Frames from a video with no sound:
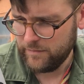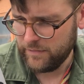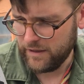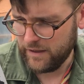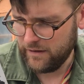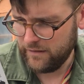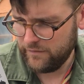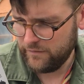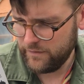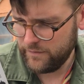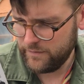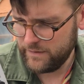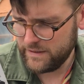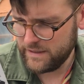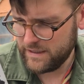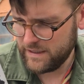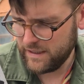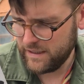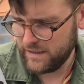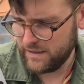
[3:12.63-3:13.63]
But
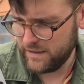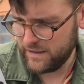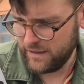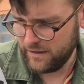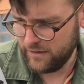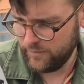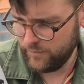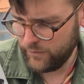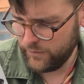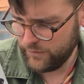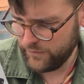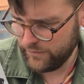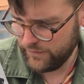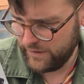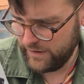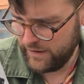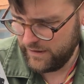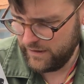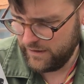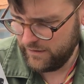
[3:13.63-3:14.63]
everyone said that Elmore
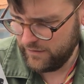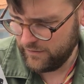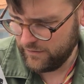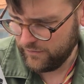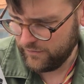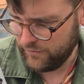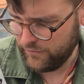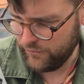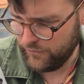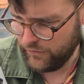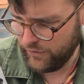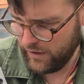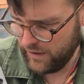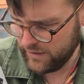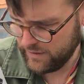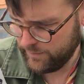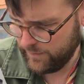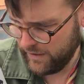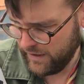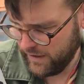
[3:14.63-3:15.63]
Green could
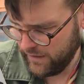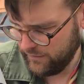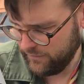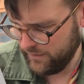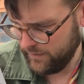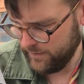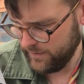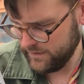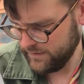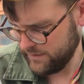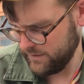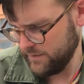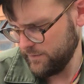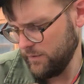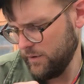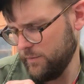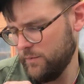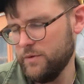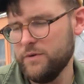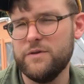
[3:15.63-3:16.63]
not be angry because the
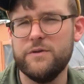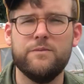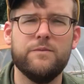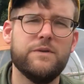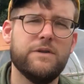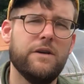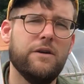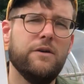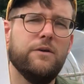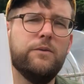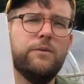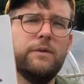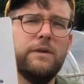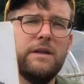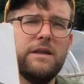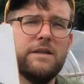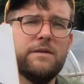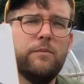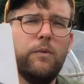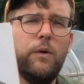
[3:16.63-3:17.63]
small person was
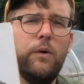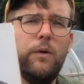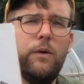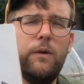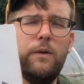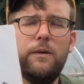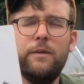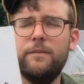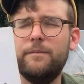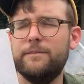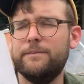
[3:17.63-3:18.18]
only small.